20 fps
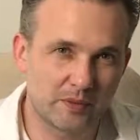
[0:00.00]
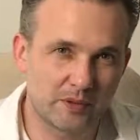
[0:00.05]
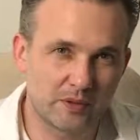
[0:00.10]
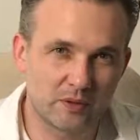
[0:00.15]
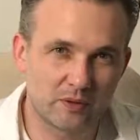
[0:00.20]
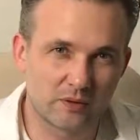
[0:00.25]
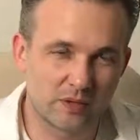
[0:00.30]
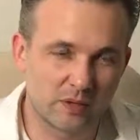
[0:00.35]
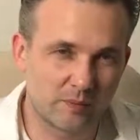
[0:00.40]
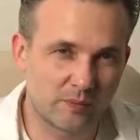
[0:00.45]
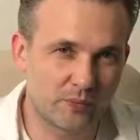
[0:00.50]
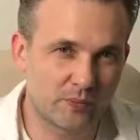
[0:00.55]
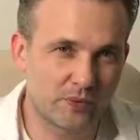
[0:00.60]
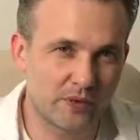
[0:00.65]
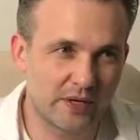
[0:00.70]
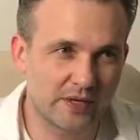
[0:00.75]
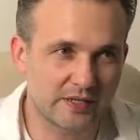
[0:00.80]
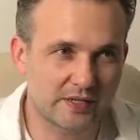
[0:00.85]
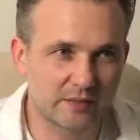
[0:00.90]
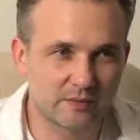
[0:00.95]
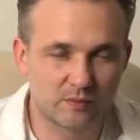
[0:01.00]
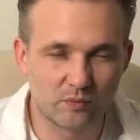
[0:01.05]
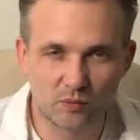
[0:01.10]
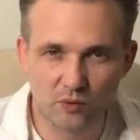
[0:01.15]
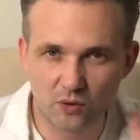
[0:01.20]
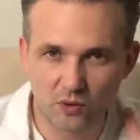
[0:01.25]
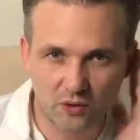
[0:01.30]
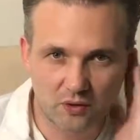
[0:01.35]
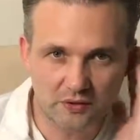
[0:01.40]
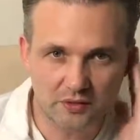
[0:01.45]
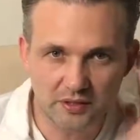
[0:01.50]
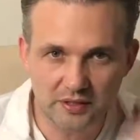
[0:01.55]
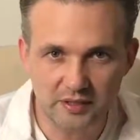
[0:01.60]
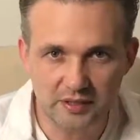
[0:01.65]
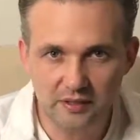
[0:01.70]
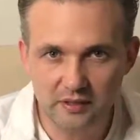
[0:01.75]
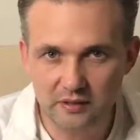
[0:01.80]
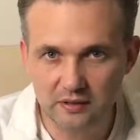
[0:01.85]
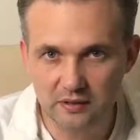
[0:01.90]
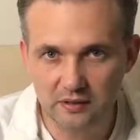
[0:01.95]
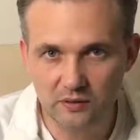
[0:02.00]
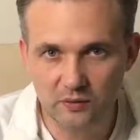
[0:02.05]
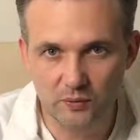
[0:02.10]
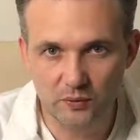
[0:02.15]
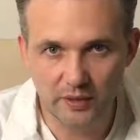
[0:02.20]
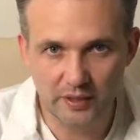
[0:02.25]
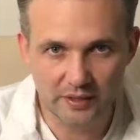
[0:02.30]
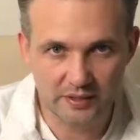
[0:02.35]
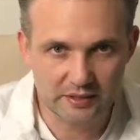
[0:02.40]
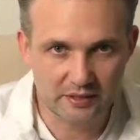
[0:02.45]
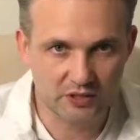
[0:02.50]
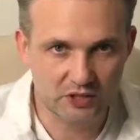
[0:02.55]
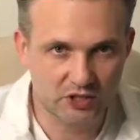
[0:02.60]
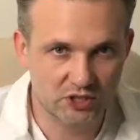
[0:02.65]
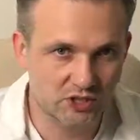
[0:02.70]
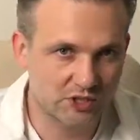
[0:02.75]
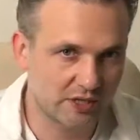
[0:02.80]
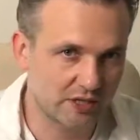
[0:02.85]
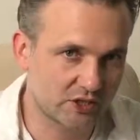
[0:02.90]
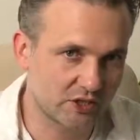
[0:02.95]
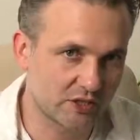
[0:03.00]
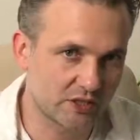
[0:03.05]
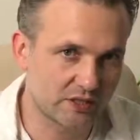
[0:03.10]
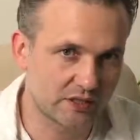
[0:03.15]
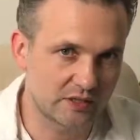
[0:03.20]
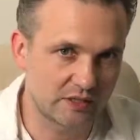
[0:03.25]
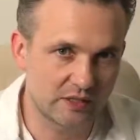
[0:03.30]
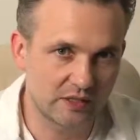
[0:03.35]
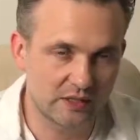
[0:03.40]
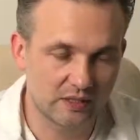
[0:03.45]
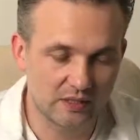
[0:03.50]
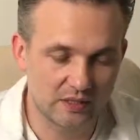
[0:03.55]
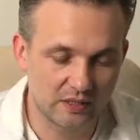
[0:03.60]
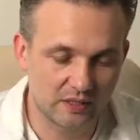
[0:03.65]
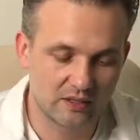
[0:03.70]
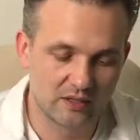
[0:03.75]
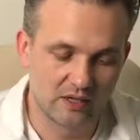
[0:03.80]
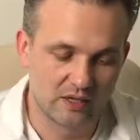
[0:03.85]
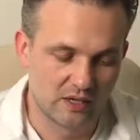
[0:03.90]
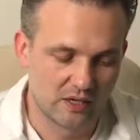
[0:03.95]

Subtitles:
you know, they press more on your ear than you were actually thinking,